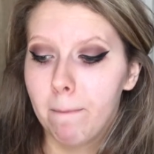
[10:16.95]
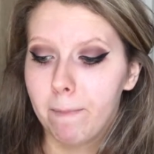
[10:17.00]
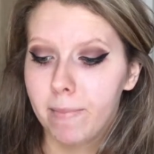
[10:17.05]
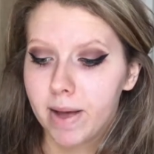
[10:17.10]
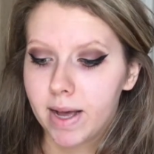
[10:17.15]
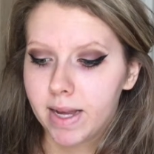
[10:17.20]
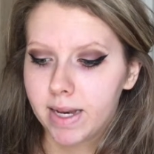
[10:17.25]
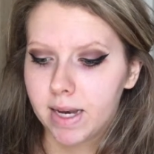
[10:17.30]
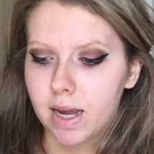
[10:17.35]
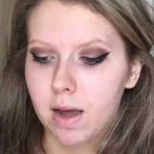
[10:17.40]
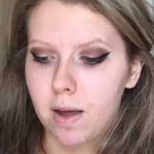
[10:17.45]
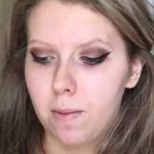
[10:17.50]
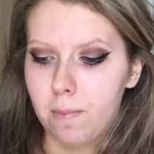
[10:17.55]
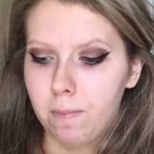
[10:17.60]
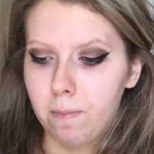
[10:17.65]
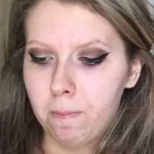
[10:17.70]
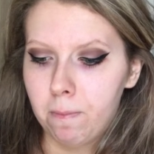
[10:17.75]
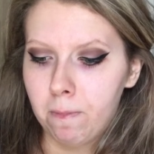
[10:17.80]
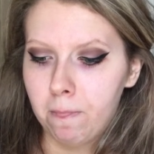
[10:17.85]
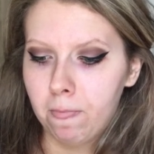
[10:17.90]
But
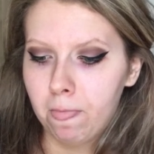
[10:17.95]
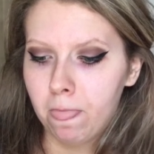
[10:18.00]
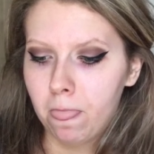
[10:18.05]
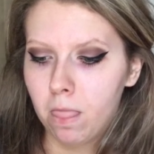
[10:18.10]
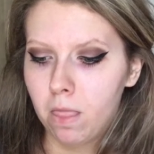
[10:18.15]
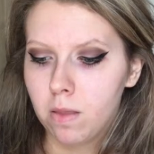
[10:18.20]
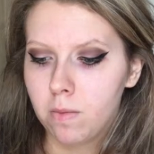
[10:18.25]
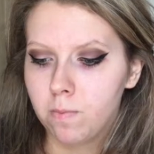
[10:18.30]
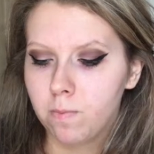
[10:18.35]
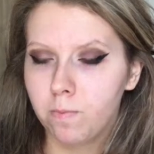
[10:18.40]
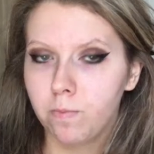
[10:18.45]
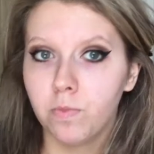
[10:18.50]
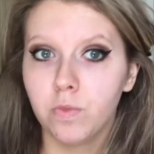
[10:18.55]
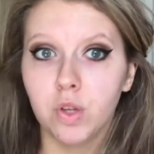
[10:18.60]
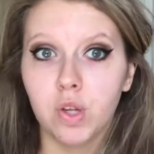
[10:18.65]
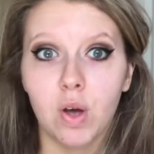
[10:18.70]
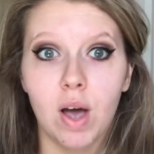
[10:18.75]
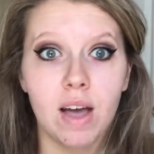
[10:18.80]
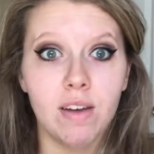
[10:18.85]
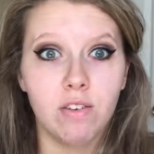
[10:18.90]

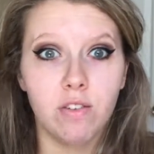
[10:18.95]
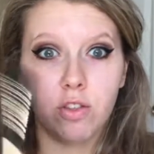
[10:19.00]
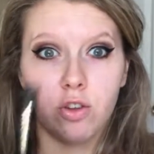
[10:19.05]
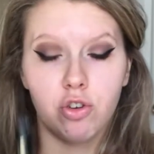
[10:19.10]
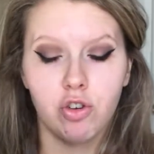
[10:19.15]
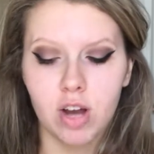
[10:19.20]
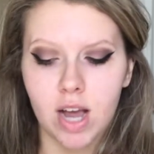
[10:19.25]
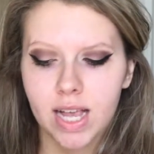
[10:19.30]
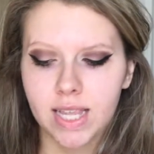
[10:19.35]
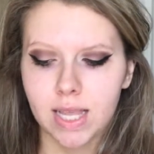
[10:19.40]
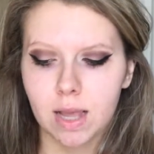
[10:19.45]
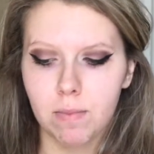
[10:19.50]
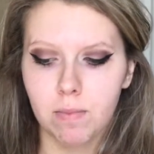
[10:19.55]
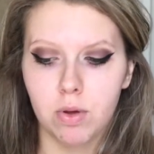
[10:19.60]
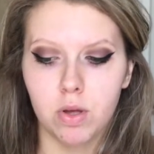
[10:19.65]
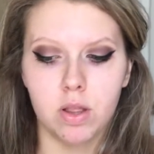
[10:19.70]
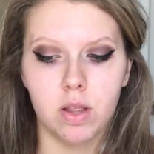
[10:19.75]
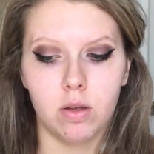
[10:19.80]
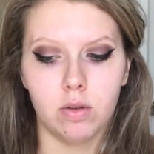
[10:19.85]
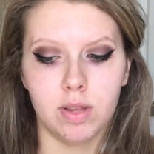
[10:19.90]
so after this dries, I'm
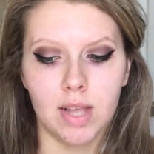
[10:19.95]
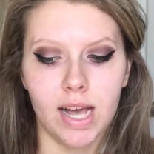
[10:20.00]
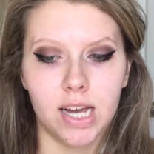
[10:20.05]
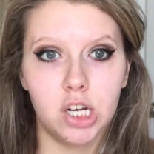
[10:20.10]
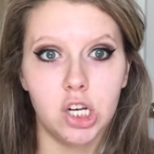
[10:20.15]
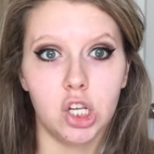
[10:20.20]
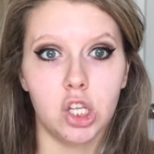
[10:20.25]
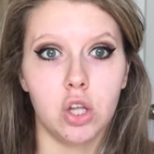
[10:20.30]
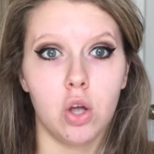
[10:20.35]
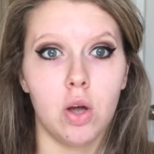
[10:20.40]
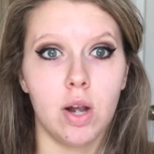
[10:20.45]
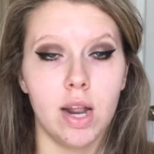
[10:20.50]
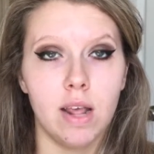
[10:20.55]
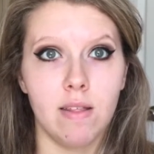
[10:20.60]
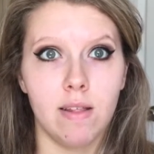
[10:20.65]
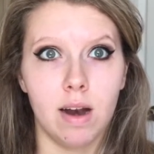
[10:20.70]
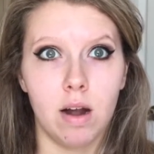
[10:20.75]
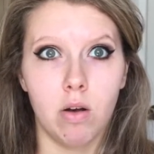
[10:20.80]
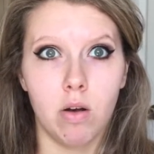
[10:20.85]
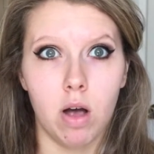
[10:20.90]
putting those lashes on,
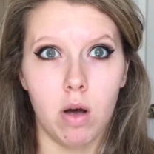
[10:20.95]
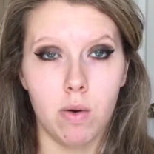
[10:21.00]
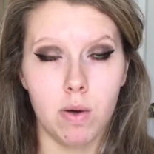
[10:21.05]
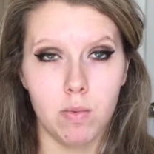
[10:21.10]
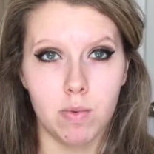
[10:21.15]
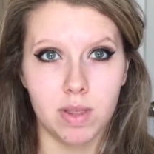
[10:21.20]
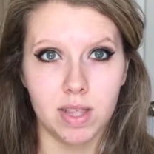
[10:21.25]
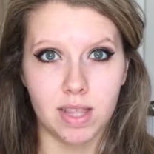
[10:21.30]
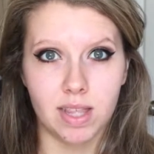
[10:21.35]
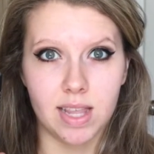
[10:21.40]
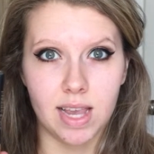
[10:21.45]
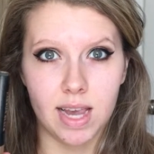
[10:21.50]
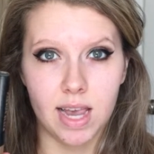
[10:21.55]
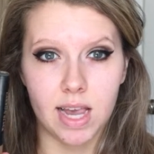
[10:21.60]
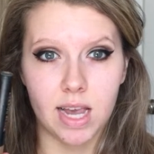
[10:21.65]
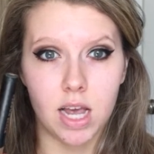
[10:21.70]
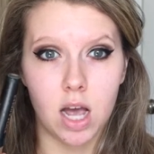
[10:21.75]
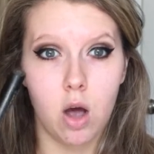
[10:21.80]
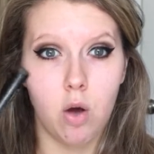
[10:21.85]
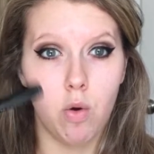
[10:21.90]
and then I'll go in with a
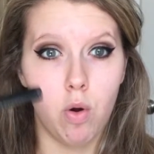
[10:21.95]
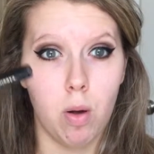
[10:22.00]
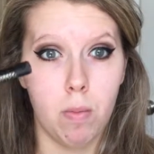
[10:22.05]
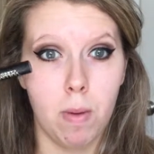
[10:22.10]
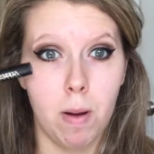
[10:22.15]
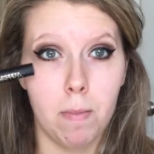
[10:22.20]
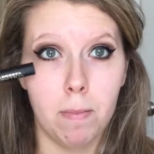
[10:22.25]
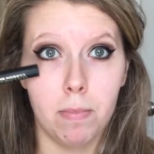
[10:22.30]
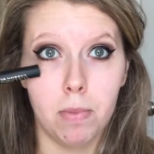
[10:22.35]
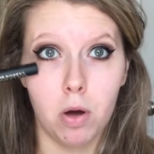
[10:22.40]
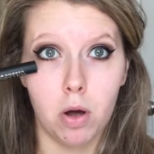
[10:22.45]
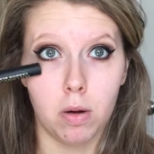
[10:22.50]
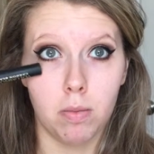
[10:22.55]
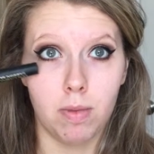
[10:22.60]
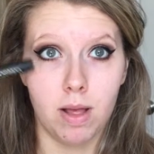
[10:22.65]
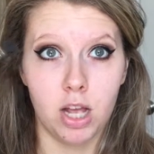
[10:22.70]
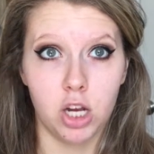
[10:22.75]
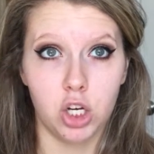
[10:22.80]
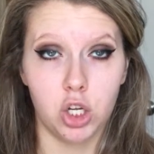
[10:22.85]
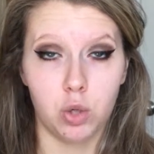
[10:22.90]
second coat on my
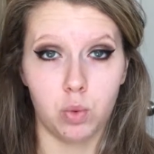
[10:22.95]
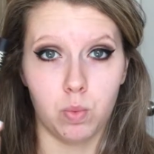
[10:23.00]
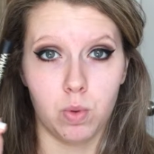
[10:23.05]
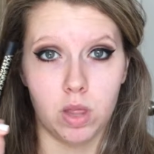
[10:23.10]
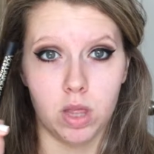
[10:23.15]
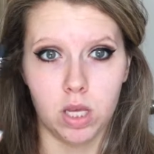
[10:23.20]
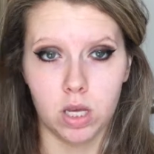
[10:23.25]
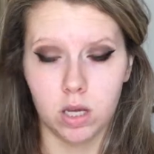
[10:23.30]
bottom lashes with